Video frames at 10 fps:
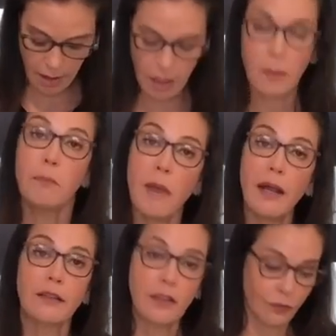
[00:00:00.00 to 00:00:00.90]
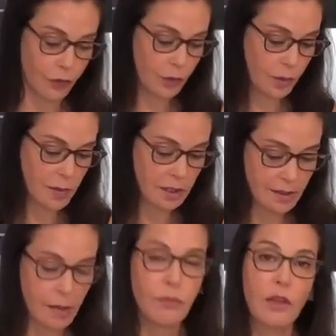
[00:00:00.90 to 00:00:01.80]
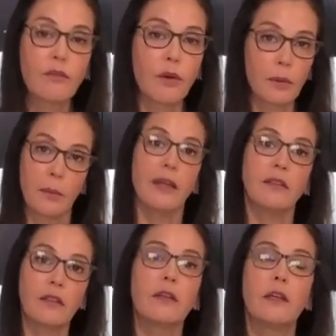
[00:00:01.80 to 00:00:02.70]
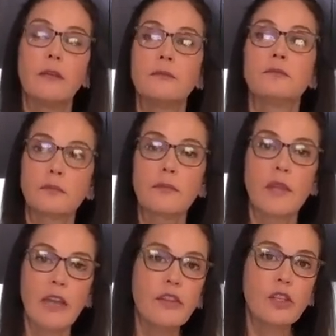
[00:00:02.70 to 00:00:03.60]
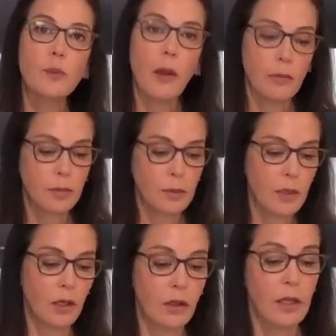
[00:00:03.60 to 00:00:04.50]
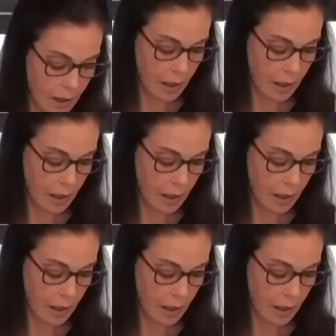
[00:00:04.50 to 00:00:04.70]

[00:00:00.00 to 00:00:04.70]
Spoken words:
in a month, if you commit to something for a month, I think you probably will.